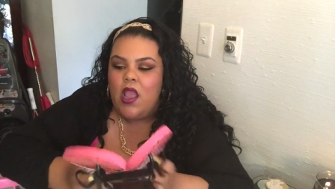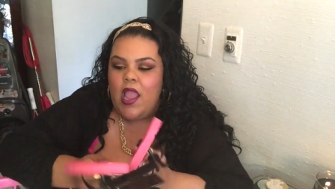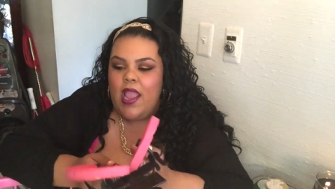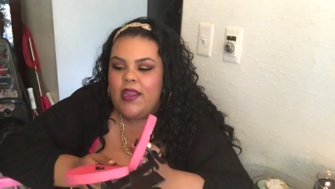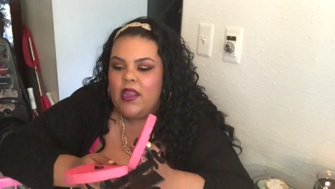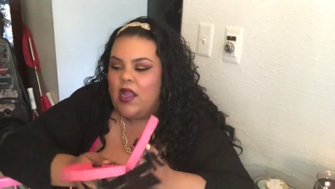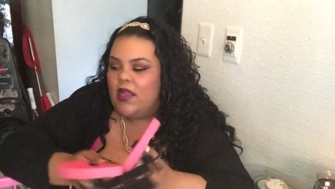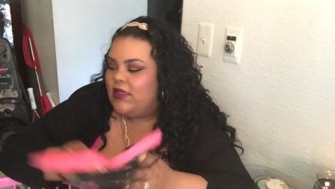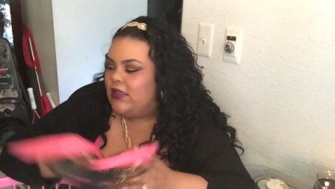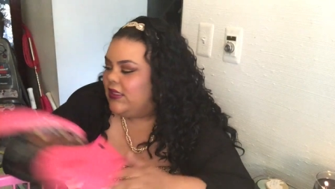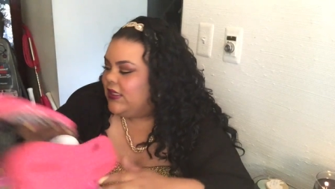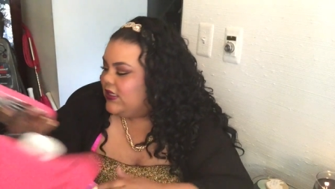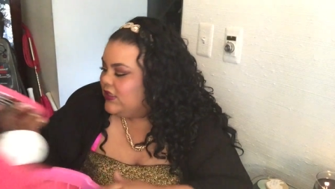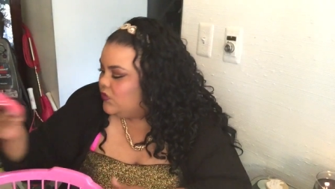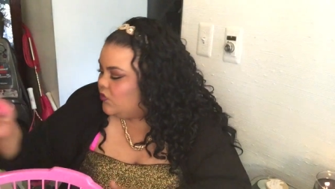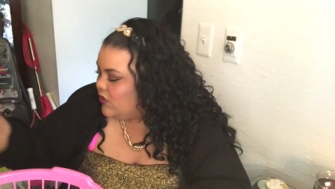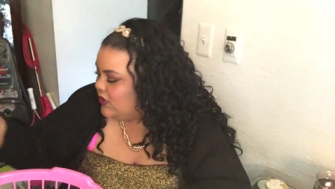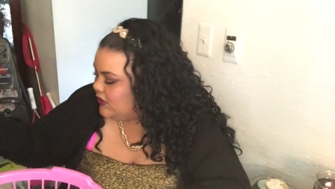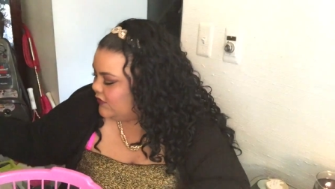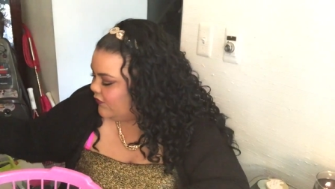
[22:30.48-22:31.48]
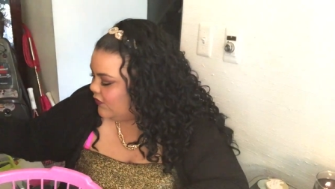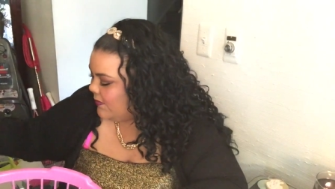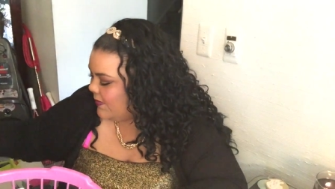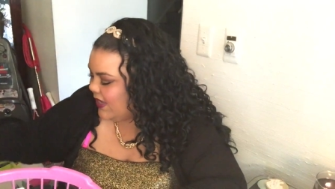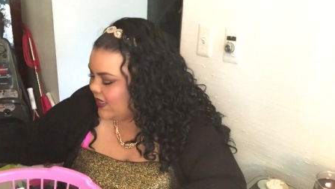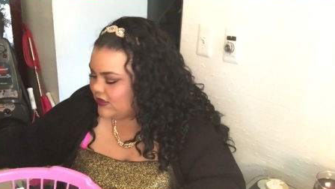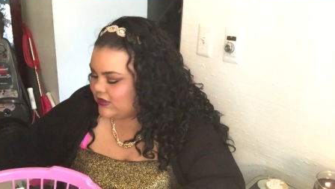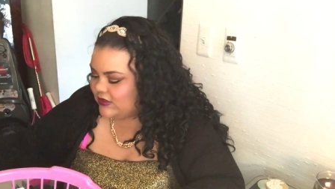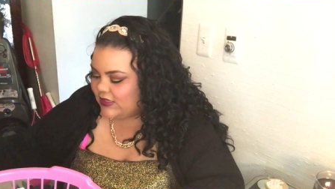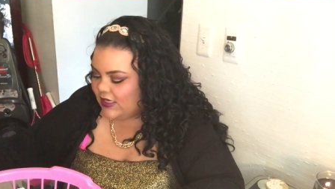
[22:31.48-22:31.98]
I got these ones for
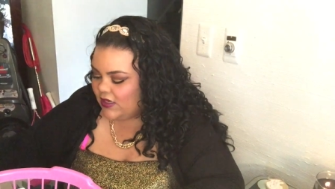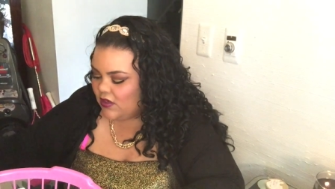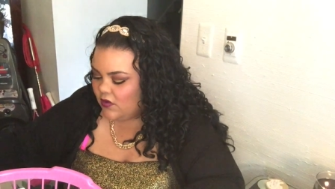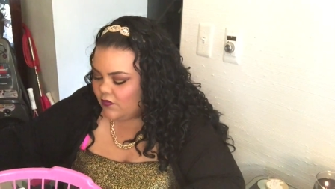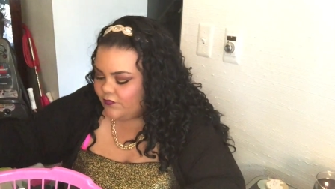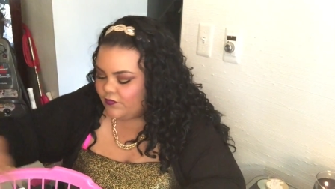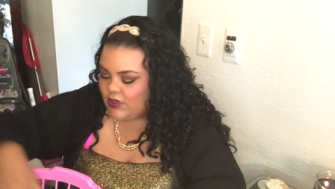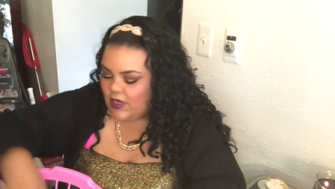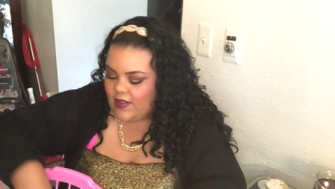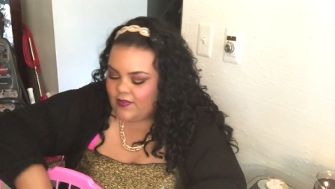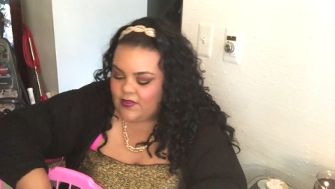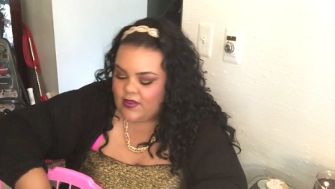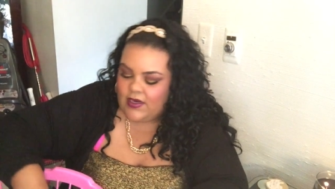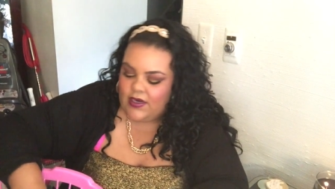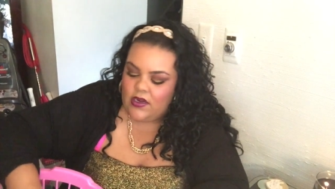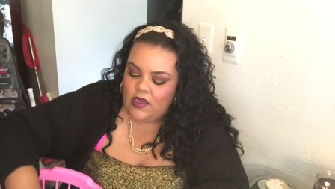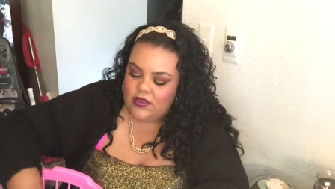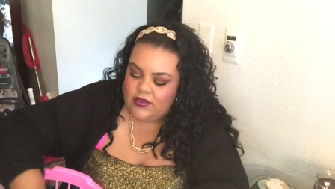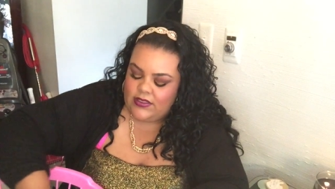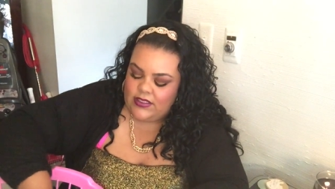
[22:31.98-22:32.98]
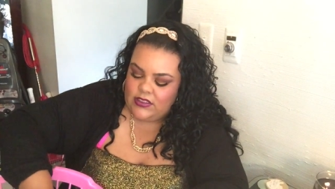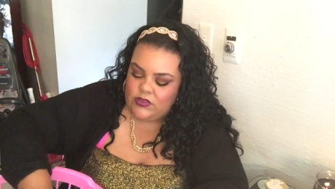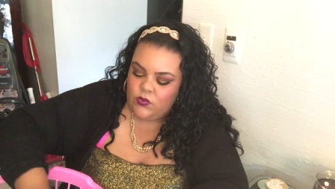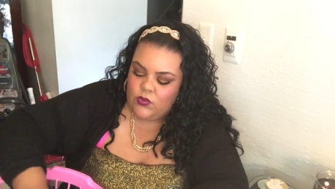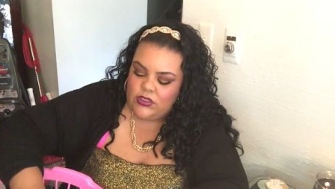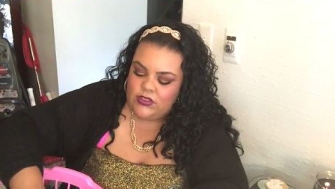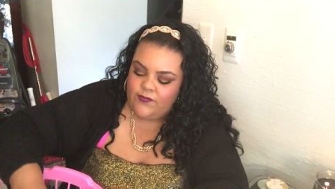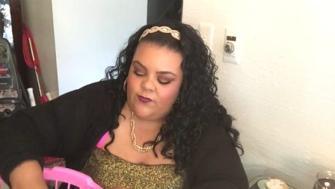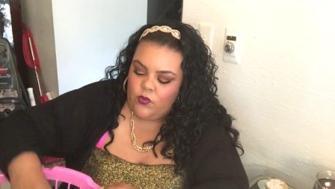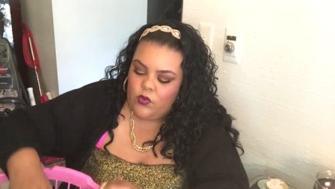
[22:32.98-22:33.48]
myself and then I got these
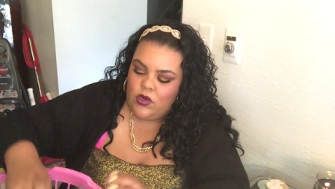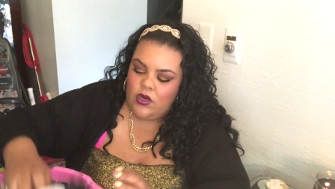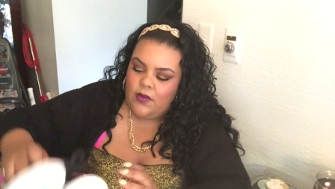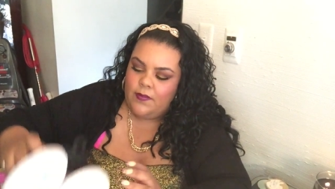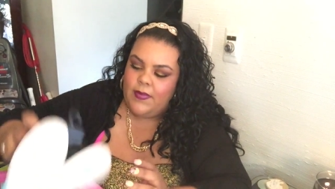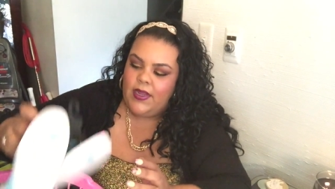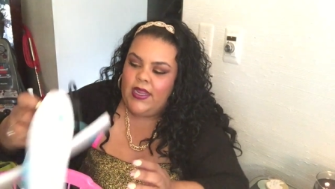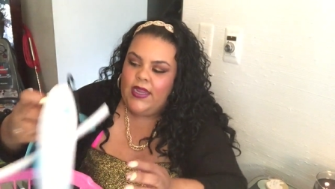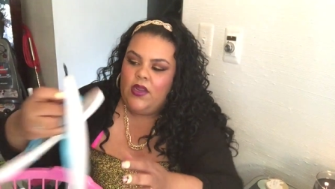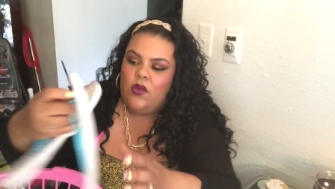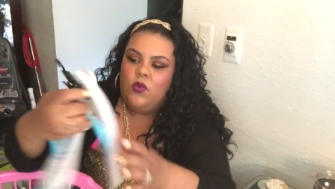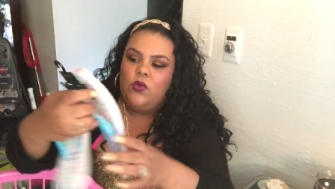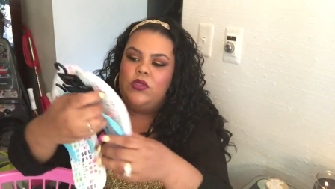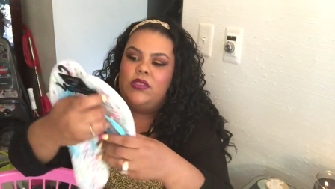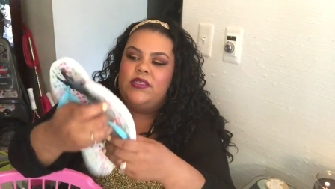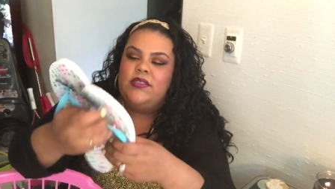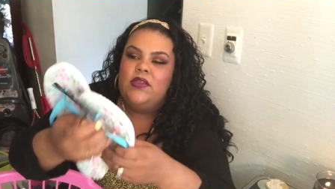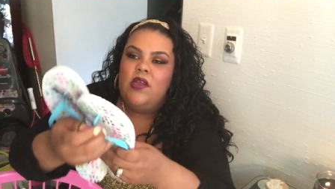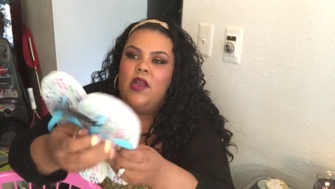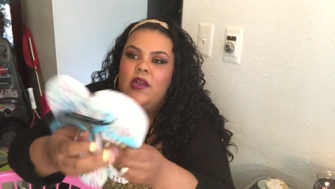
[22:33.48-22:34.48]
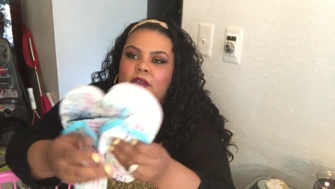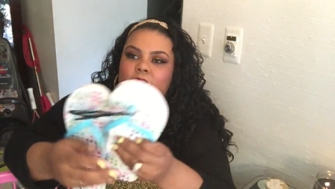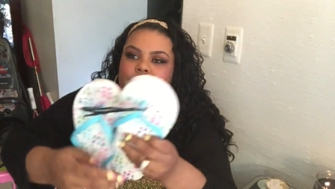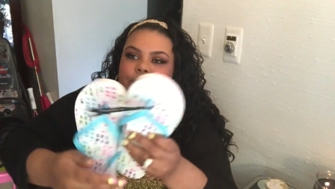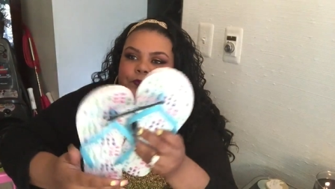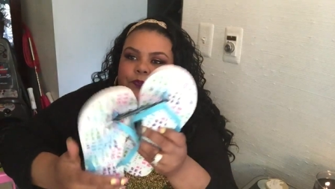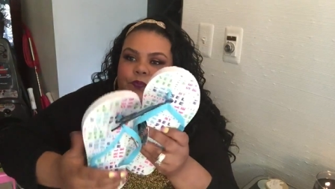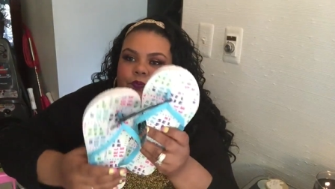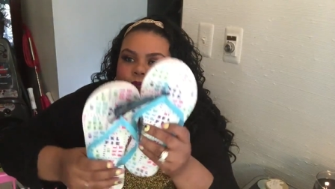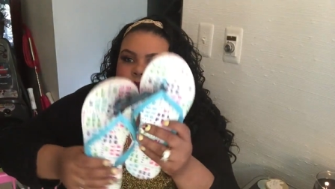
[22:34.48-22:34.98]
ones for my oldest daughter
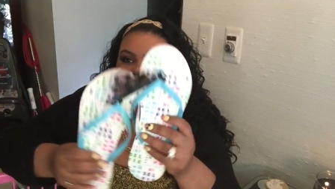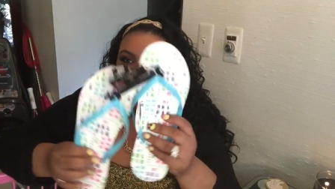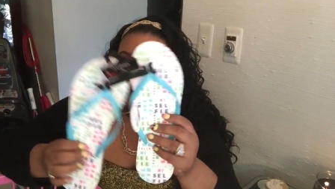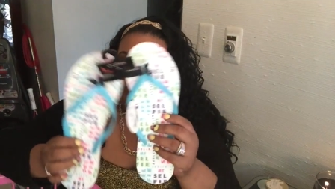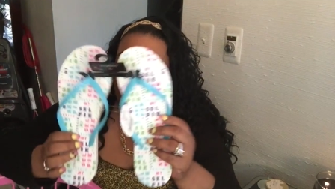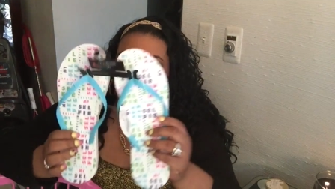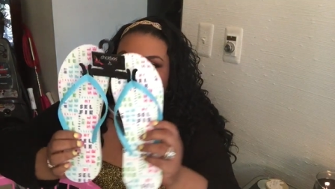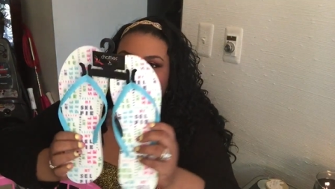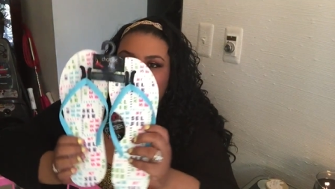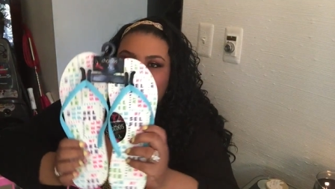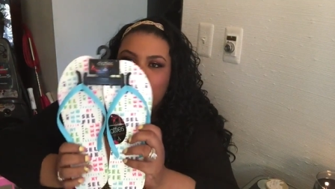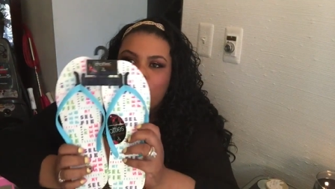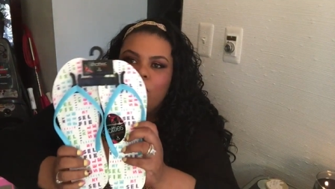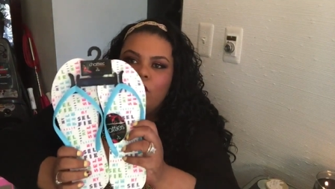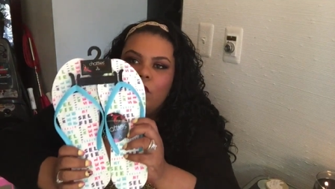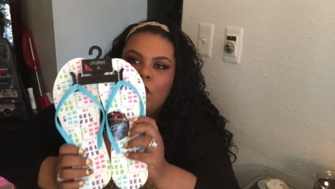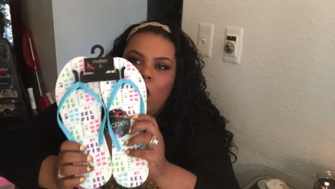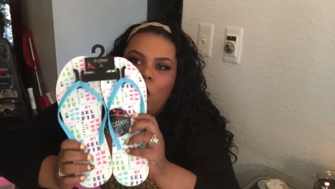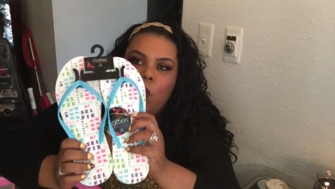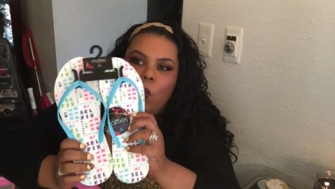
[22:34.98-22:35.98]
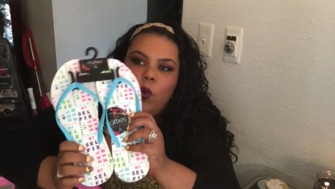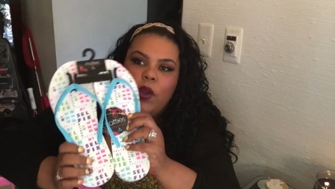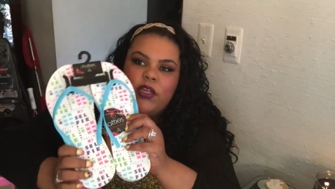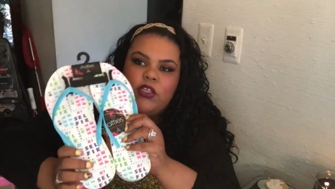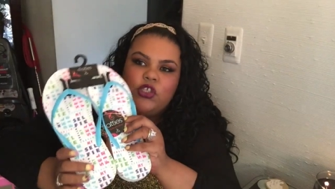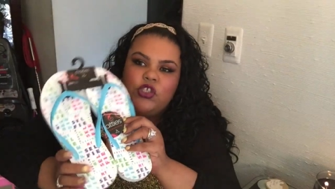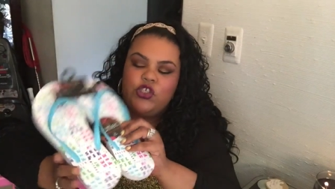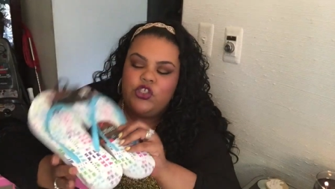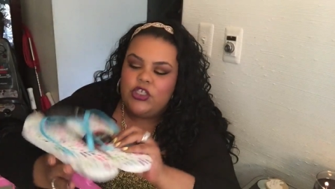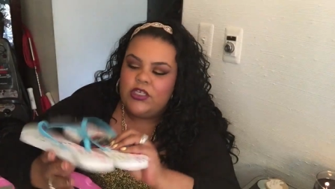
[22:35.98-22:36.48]

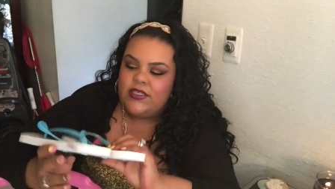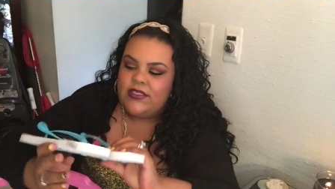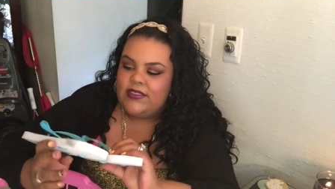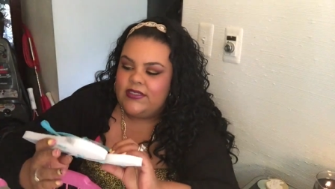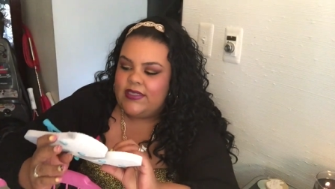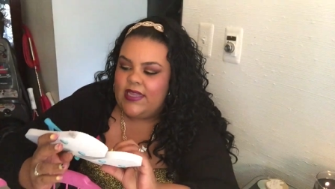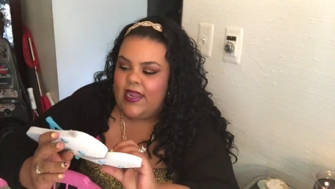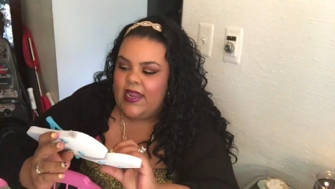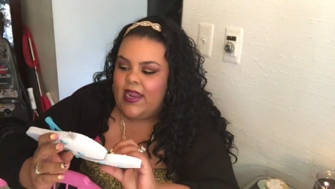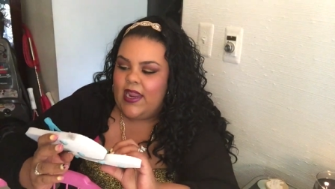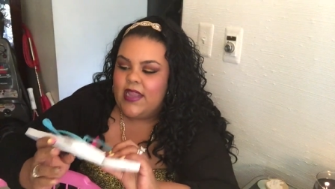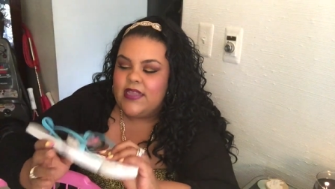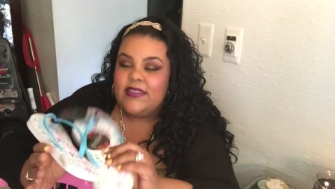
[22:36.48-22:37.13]
which just say